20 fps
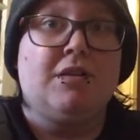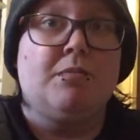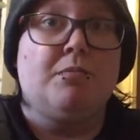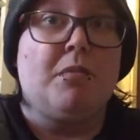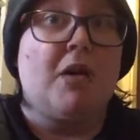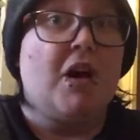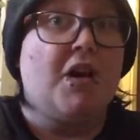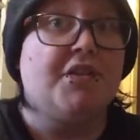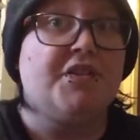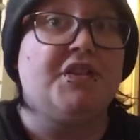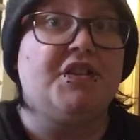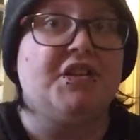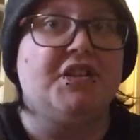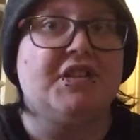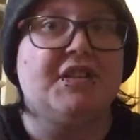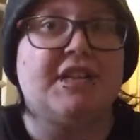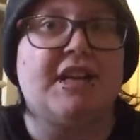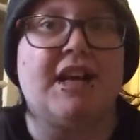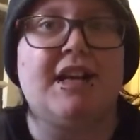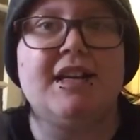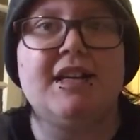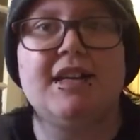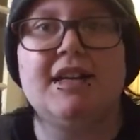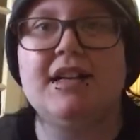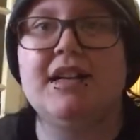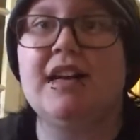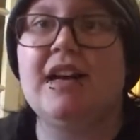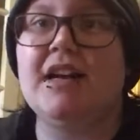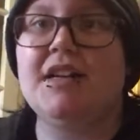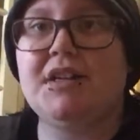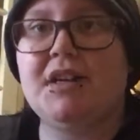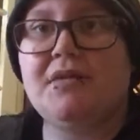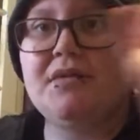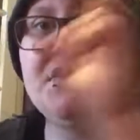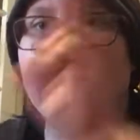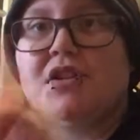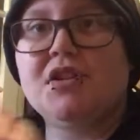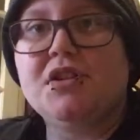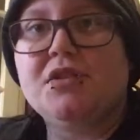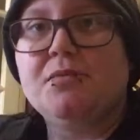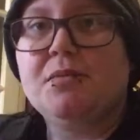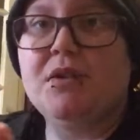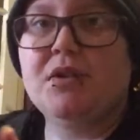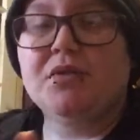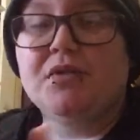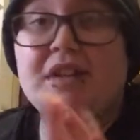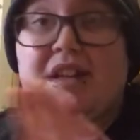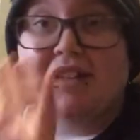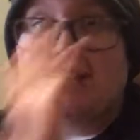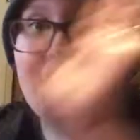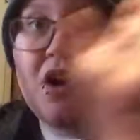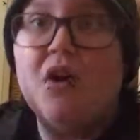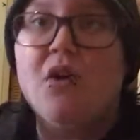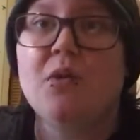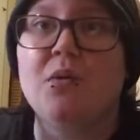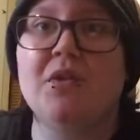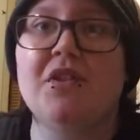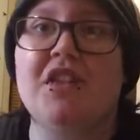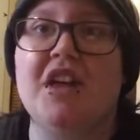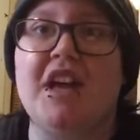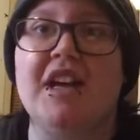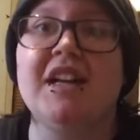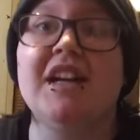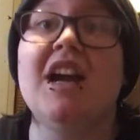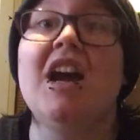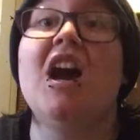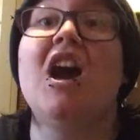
paths you can take and you have to do them in order. There's a whole thing.